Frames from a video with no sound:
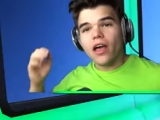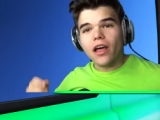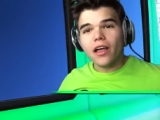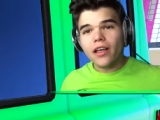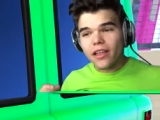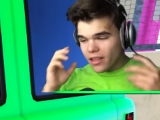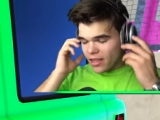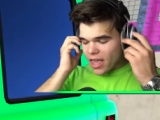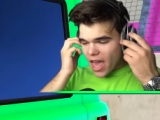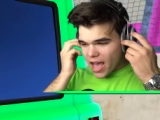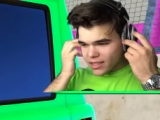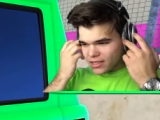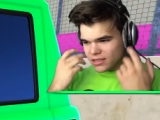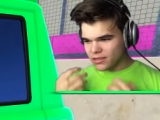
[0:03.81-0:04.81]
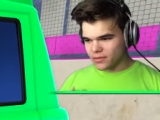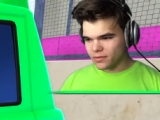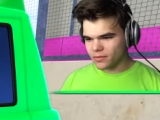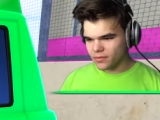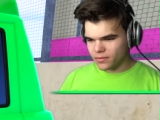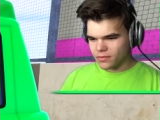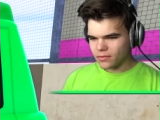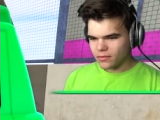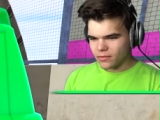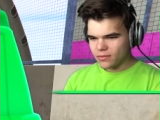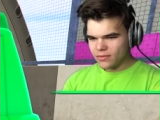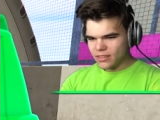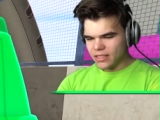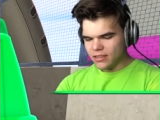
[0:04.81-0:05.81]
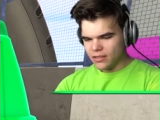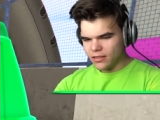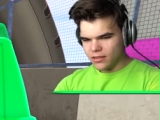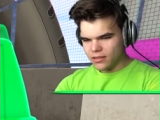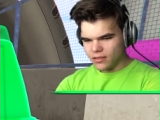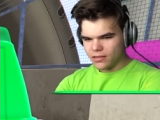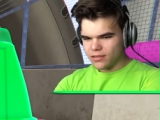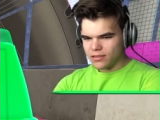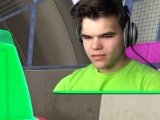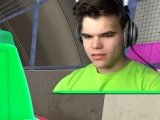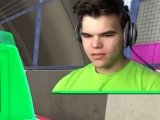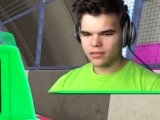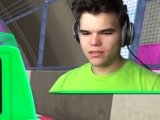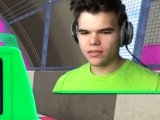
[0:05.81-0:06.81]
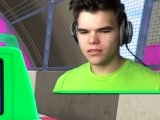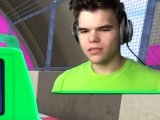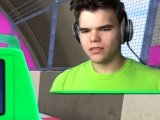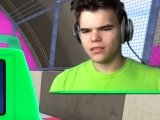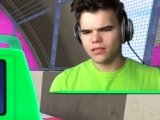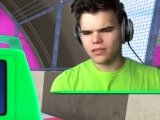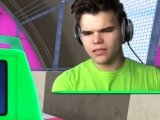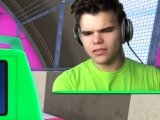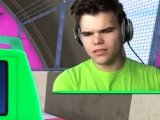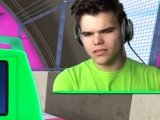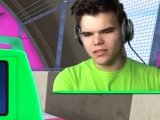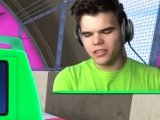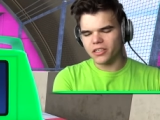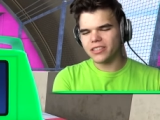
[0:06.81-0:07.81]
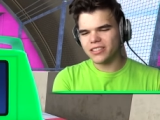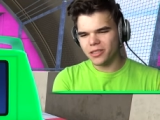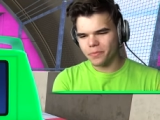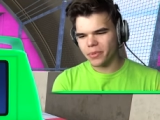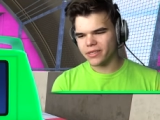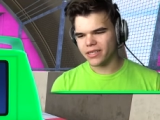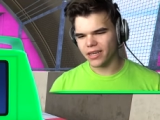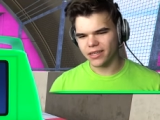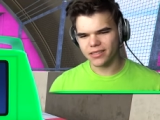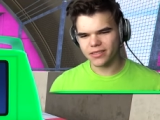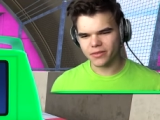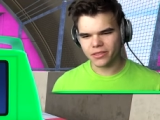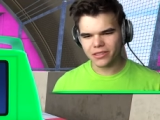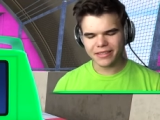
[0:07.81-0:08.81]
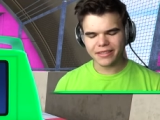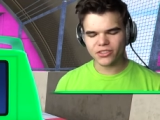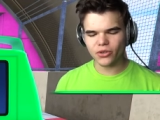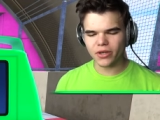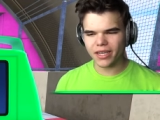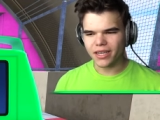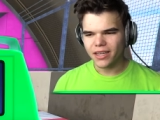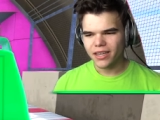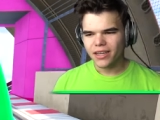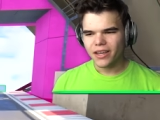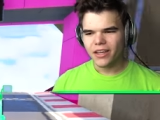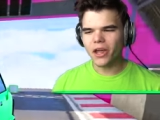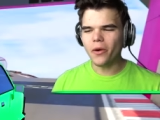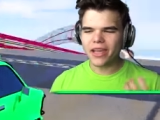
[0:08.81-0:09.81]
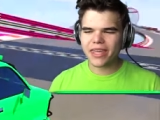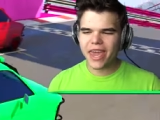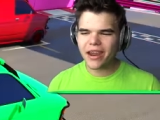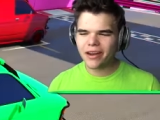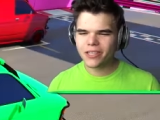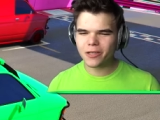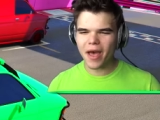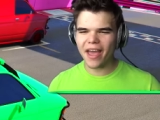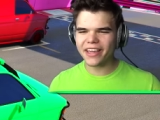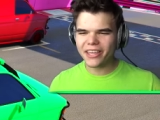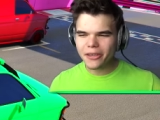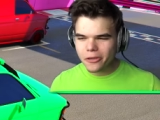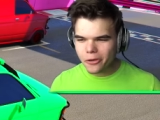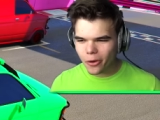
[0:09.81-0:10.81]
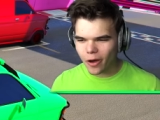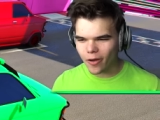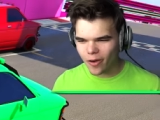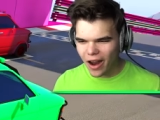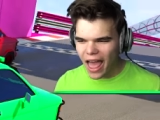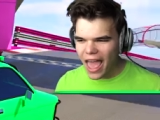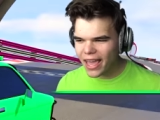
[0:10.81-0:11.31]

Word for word: Oh, I'm yes. tense, girls. I am super, super tense. You're no super one, tense. No one really Jordan, tense. No one cares about you, all right?